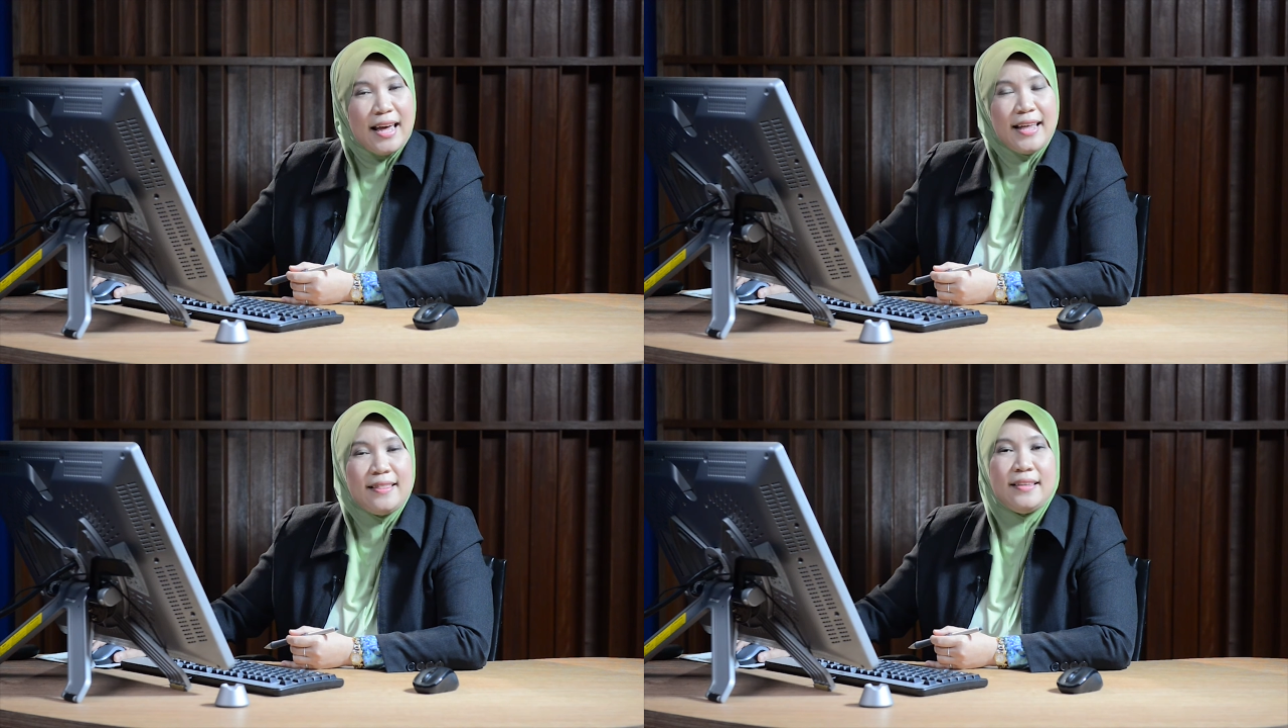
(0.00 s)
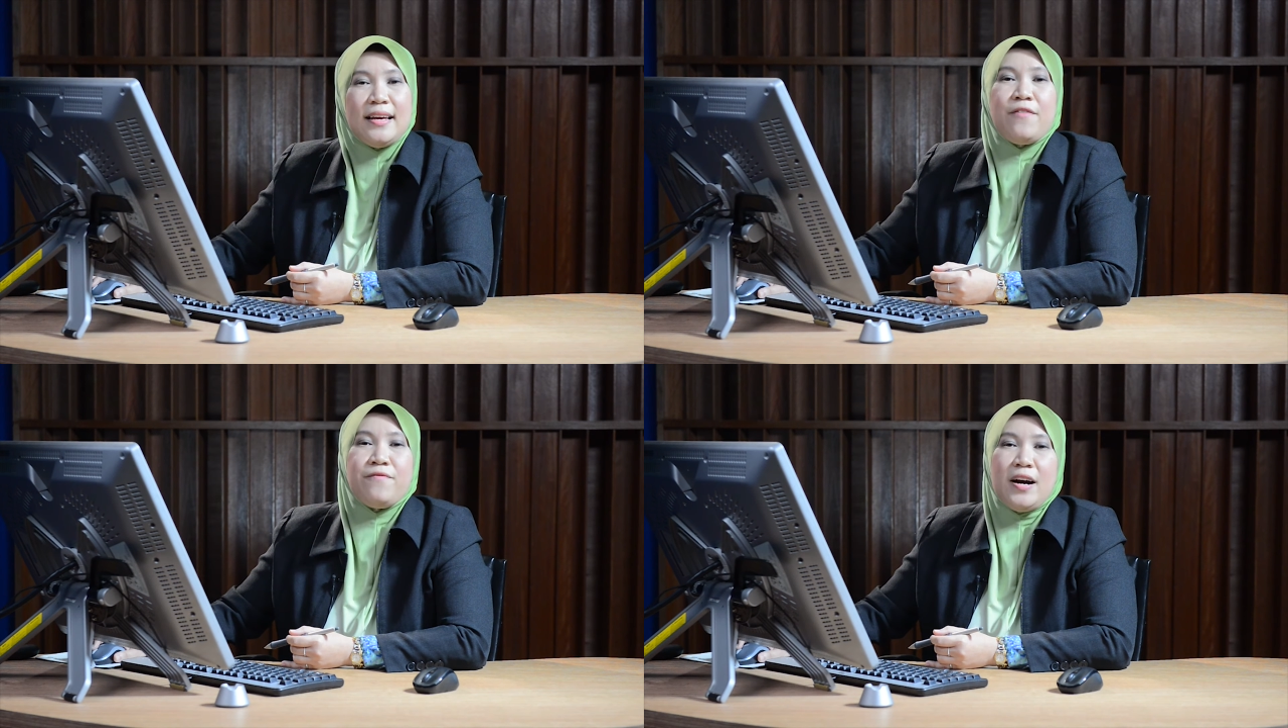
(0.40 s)
and the
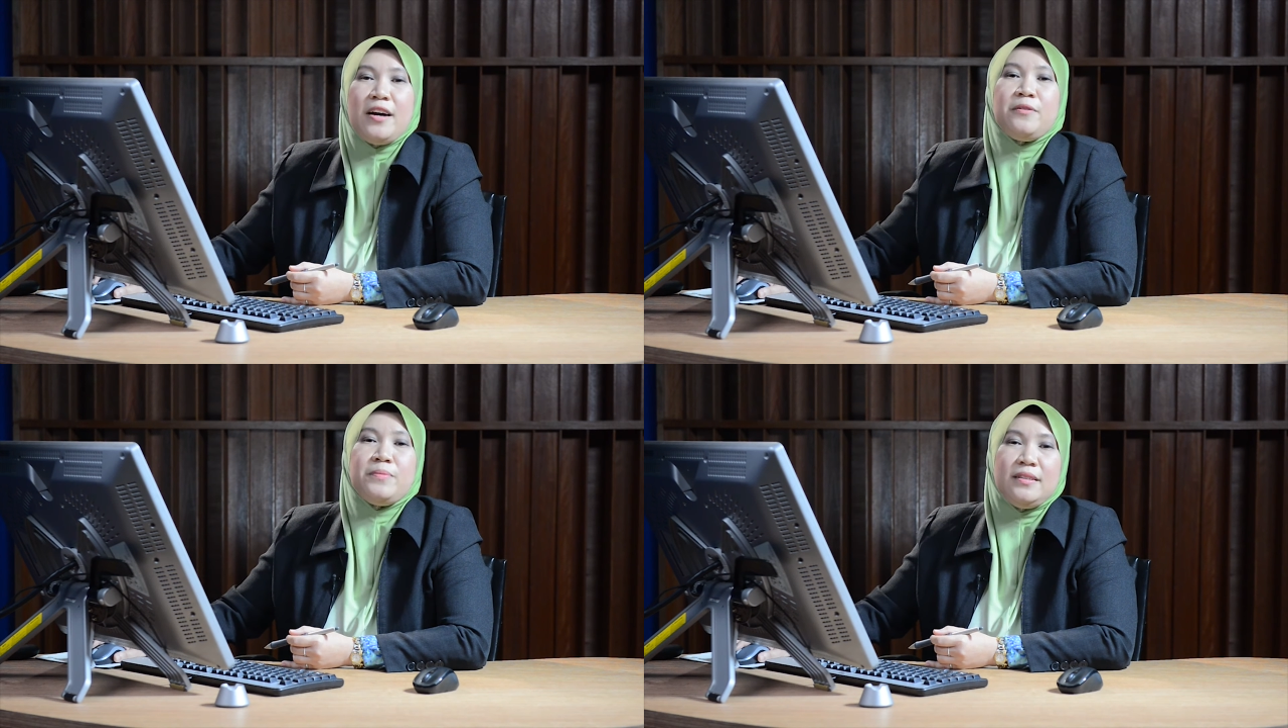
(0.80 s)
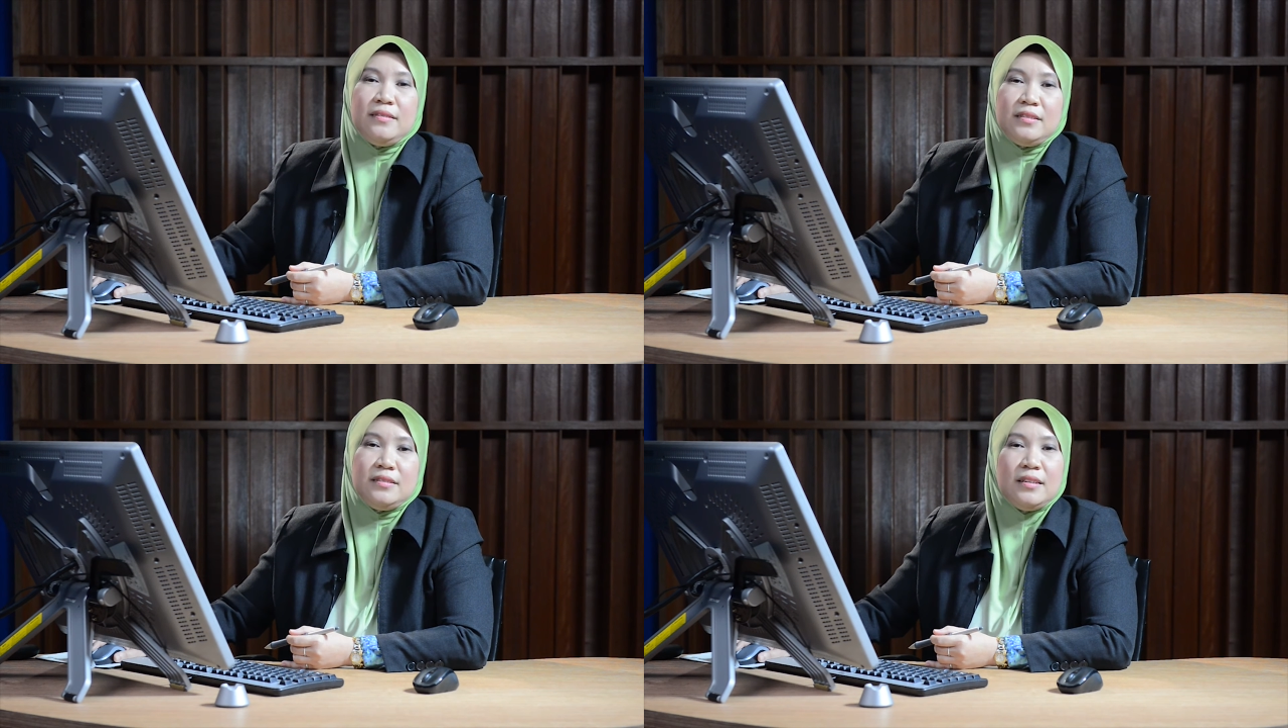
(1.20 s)

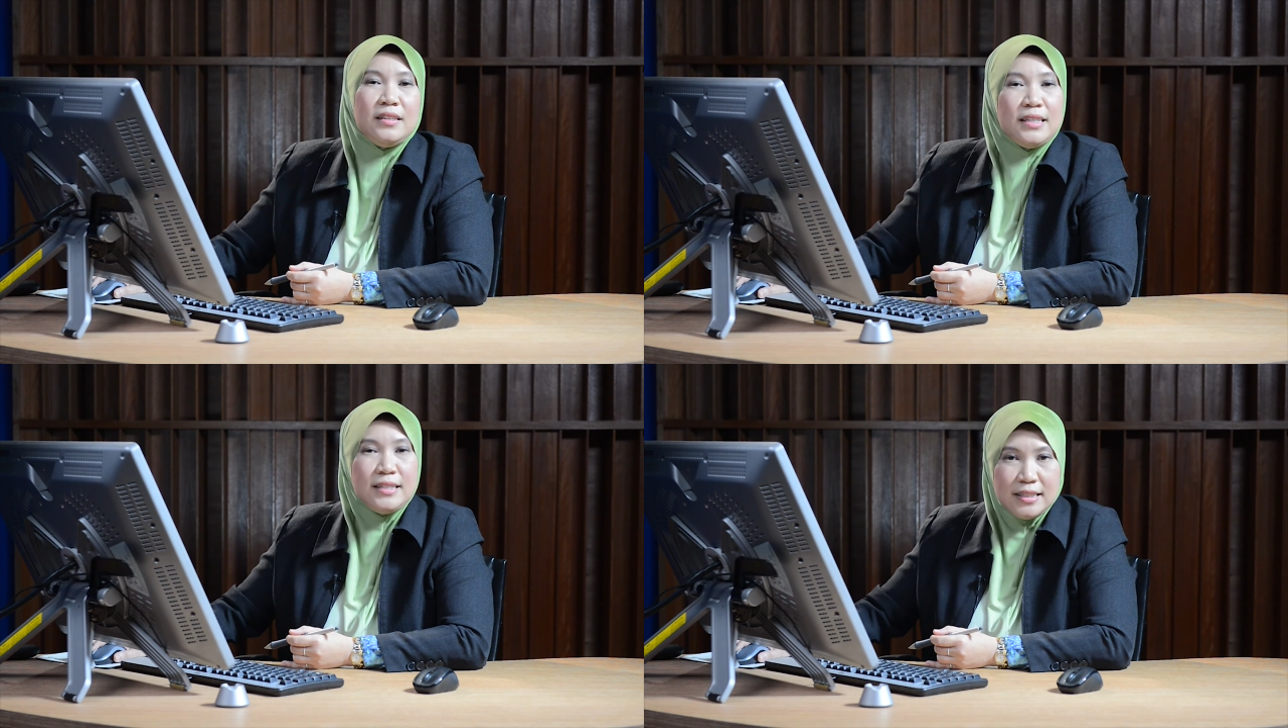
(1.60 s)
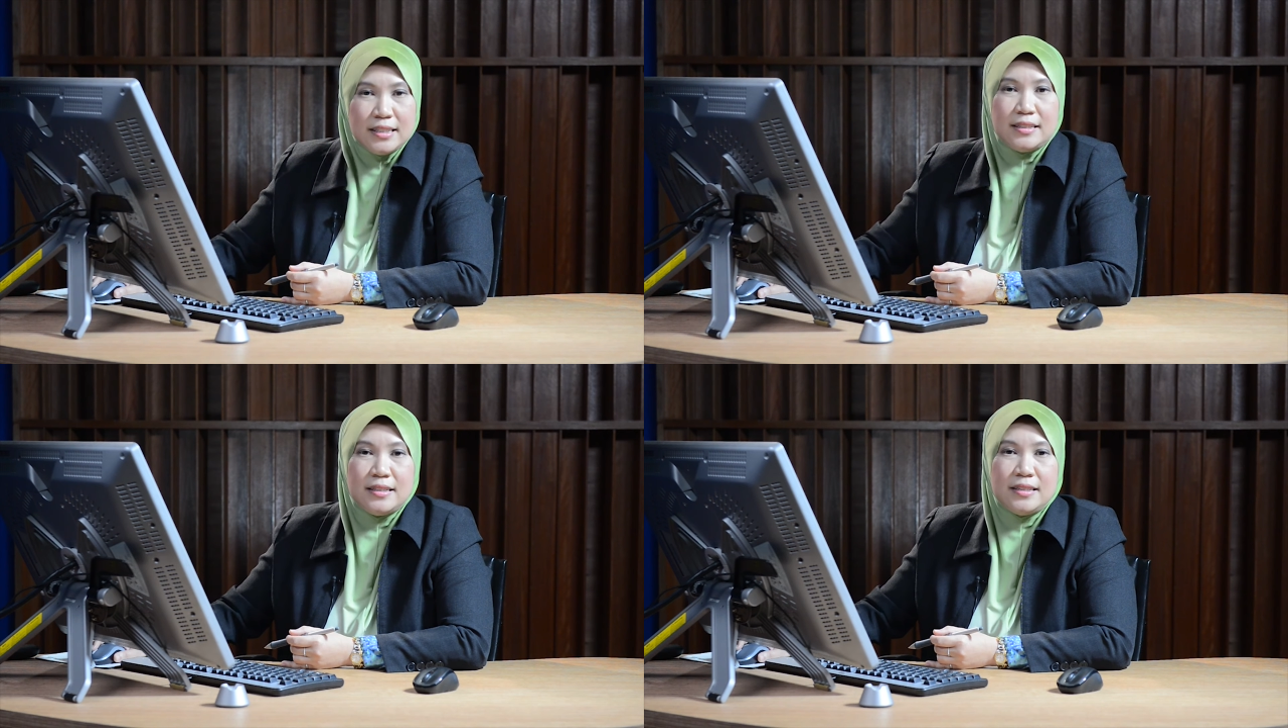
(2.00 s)
environmental
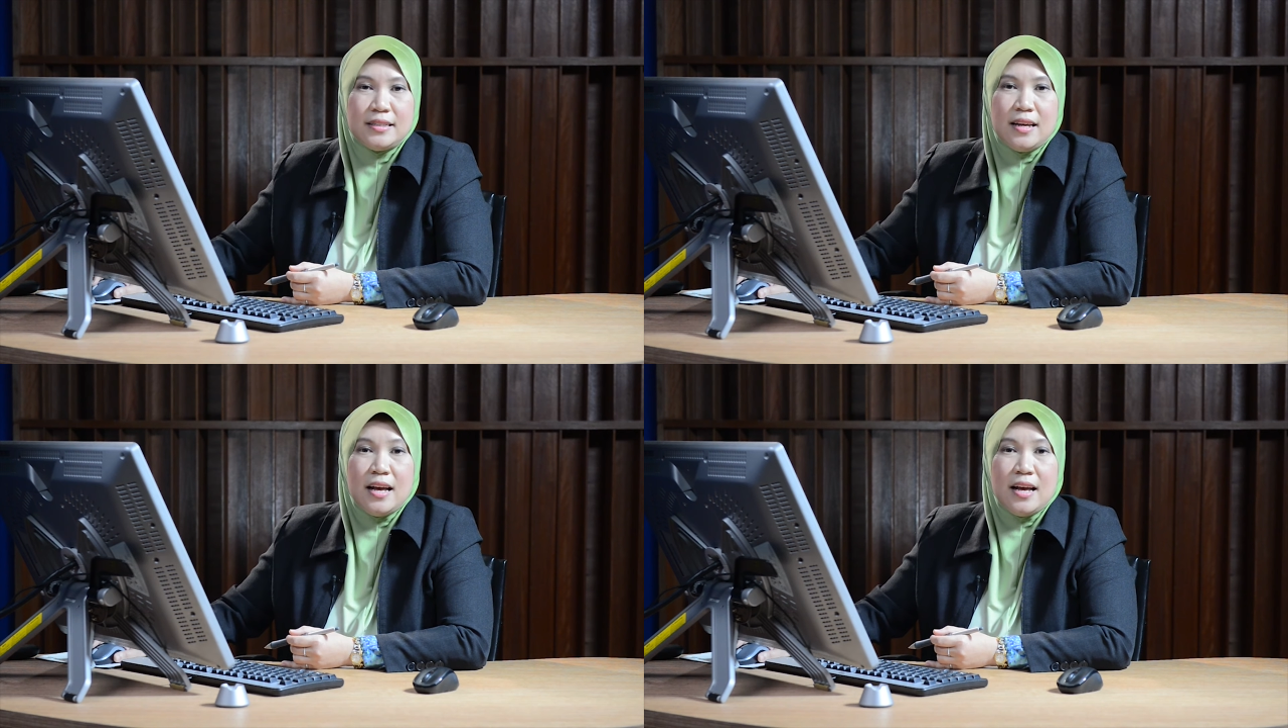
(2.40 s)
concerns.